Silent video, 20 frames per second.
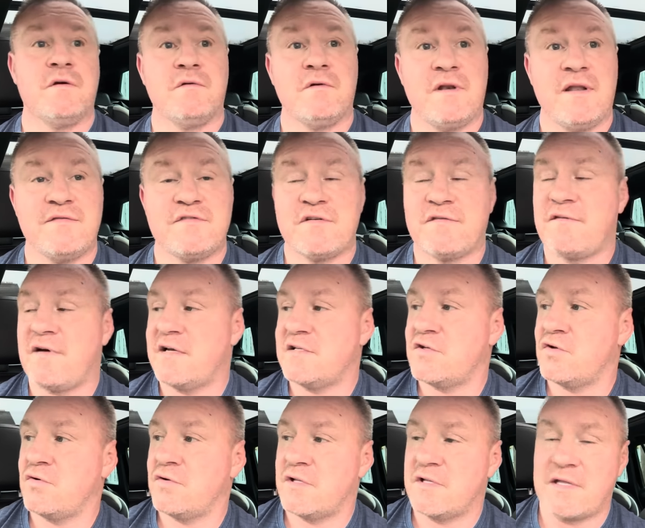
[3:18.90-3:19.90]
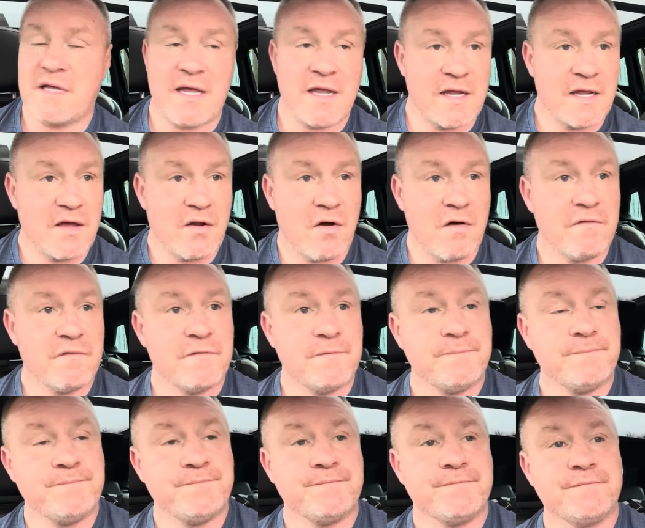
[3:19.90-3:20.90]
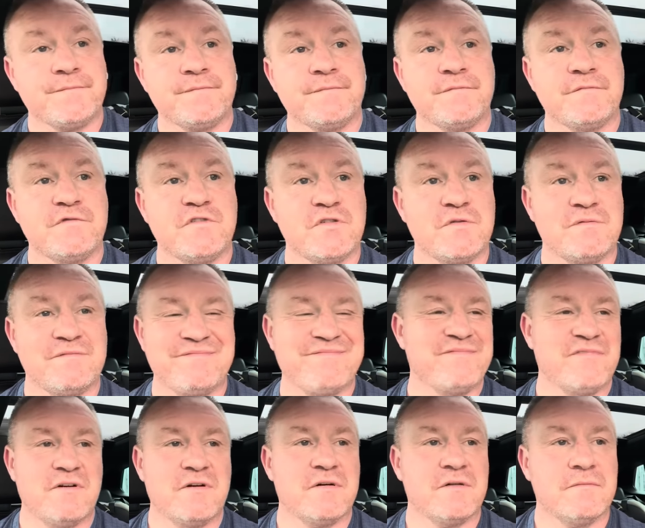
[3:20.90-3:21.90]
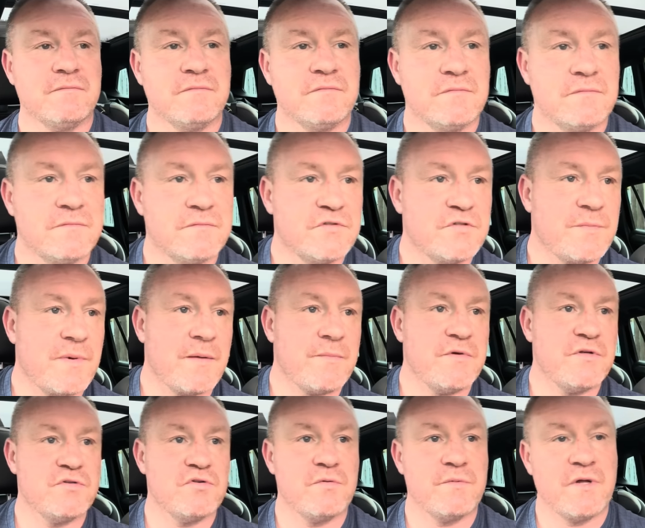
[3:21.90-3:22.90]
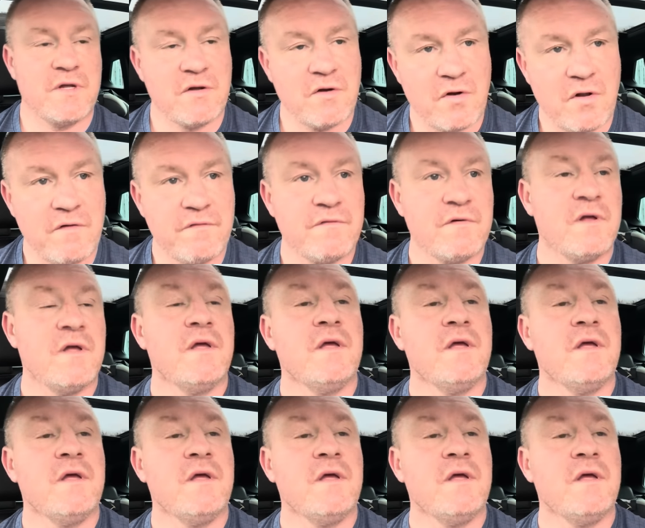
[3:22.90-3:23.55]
live to fight another day and get off. Just fucking spat me dummy and got off.